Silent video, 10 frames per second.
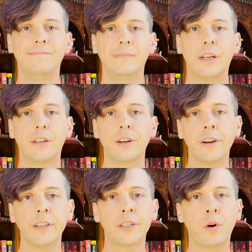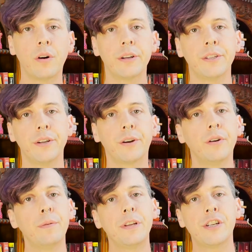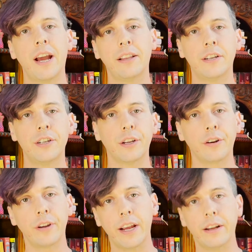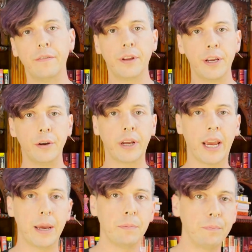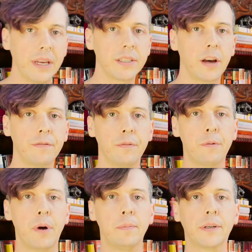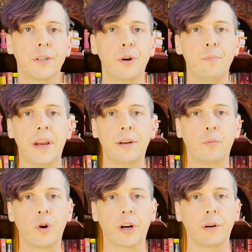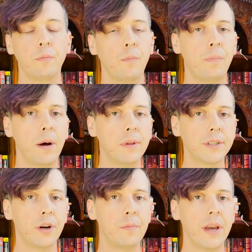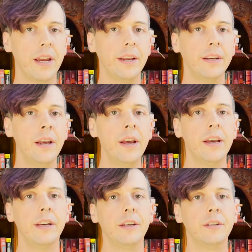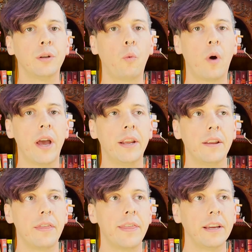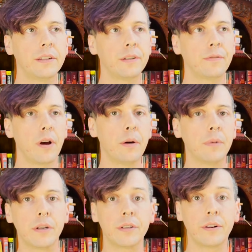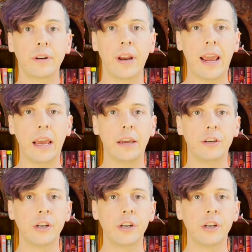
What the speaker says: During this course, you're going to be challenged to create a video game based off of a public domain work. Public domain is when things from a certain age